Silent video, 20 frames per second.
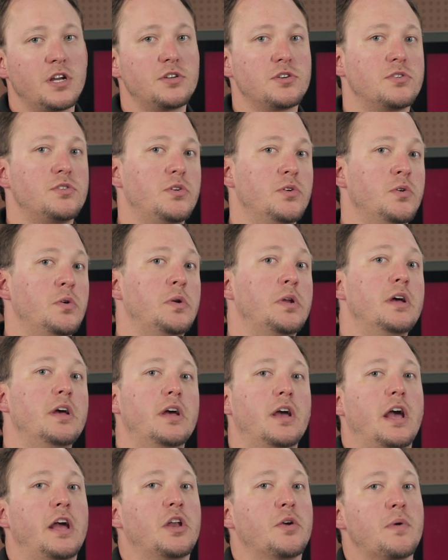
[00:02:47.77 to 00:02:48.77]
change your tune,
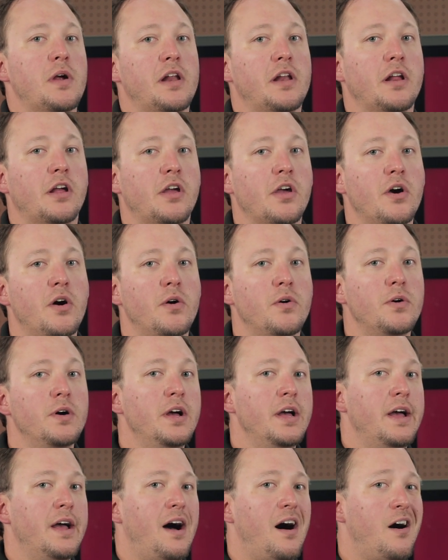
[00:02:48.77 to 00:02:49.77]
and you're ready to go.
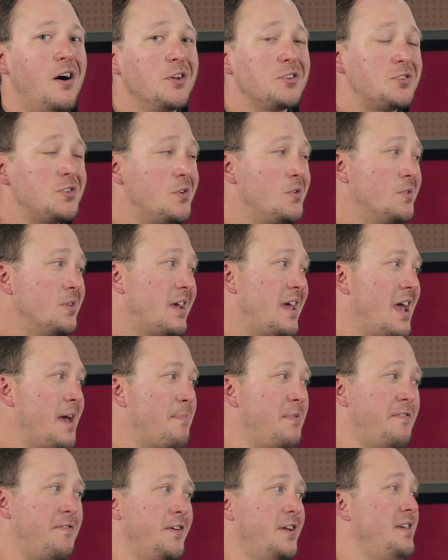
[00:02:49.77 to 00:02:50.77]
Also,
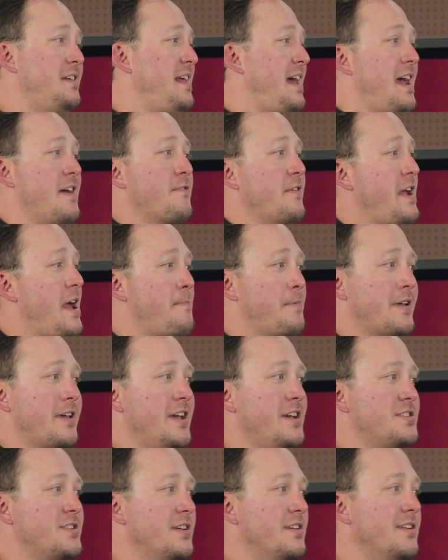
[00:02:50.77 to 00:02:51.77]
can't be fitted to every
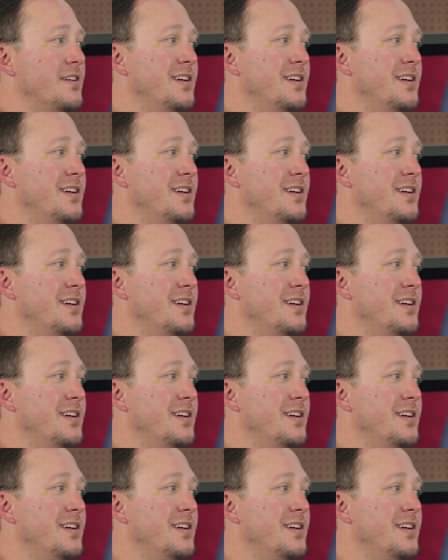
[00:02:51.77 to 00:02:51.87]
application.